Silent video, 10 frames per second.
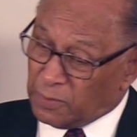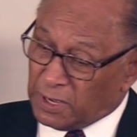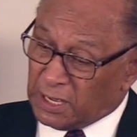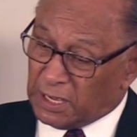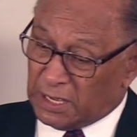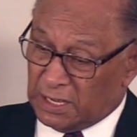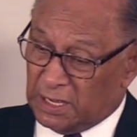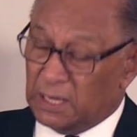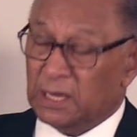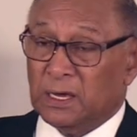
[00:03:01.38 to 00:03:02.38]
be
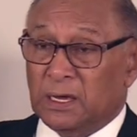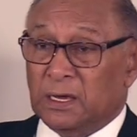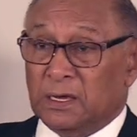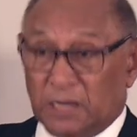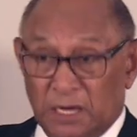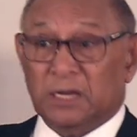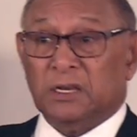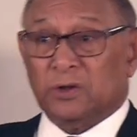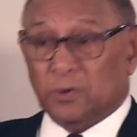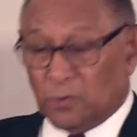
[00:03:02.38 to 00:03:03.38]

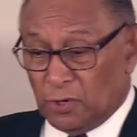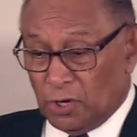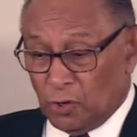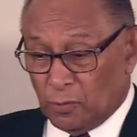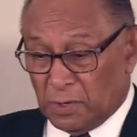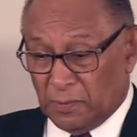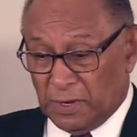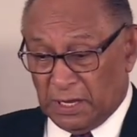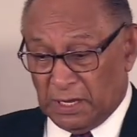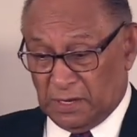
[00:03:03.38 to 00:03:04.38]
including human
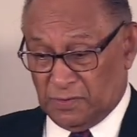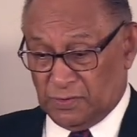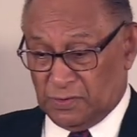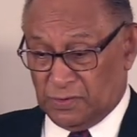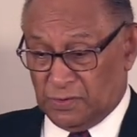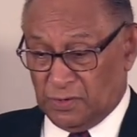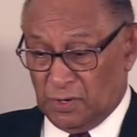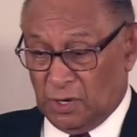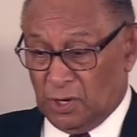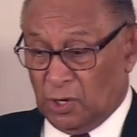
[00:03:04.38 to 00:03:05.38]
beings
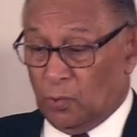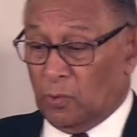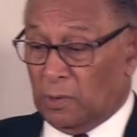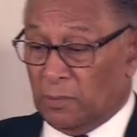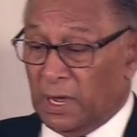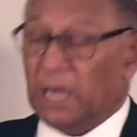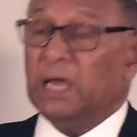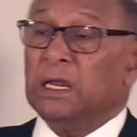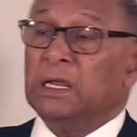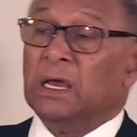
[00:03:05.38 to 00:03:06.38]
who were
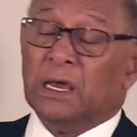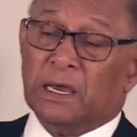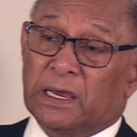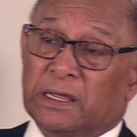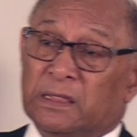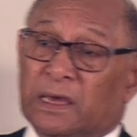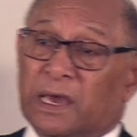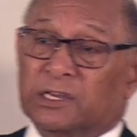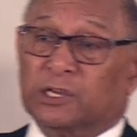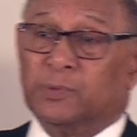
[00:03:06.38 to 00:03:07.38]
made in the
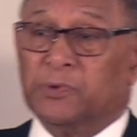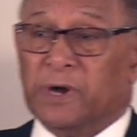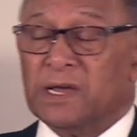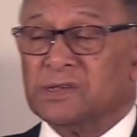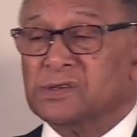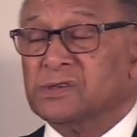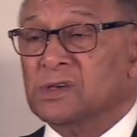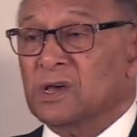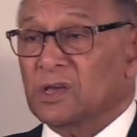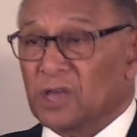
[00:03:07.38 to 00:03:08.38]
express
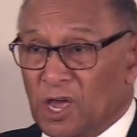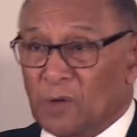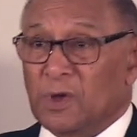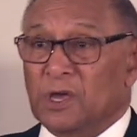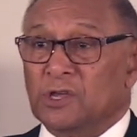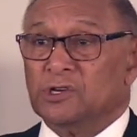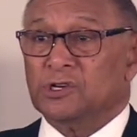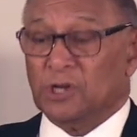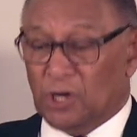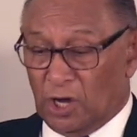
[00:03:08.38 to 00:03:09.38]
image
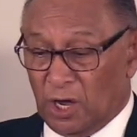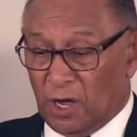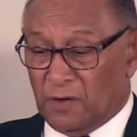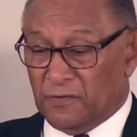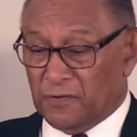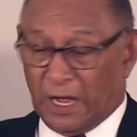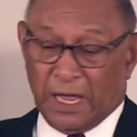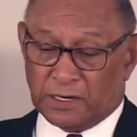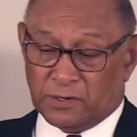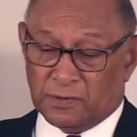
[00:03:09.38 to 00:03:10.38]
of
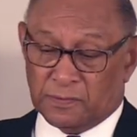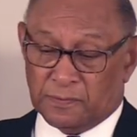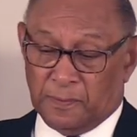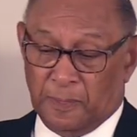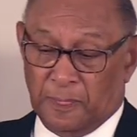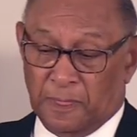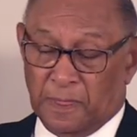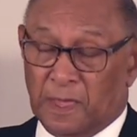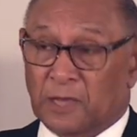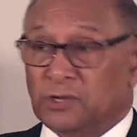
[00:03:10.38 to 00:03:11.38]
God.
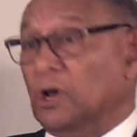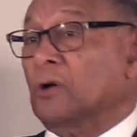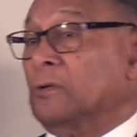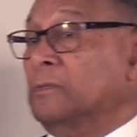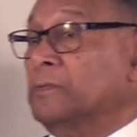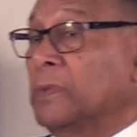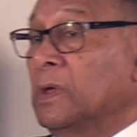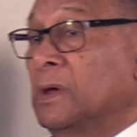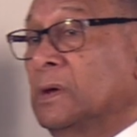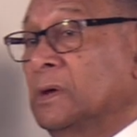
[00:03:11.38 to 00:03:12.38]
So,
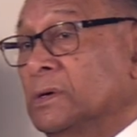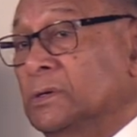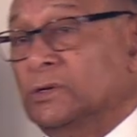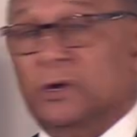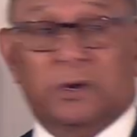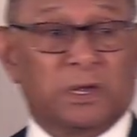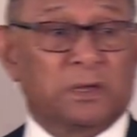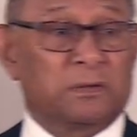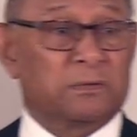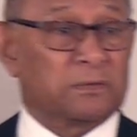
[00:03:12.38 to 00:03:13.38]

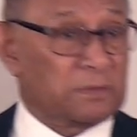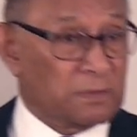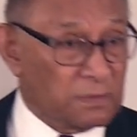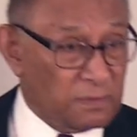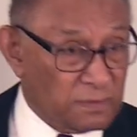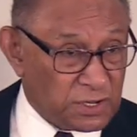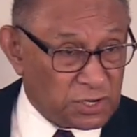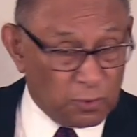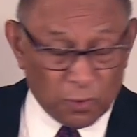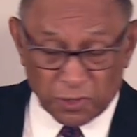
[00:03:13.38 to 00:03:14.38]
during
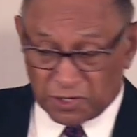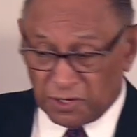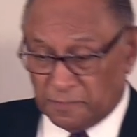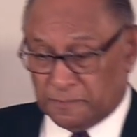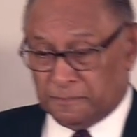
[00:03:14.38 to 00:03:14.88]
this quarter,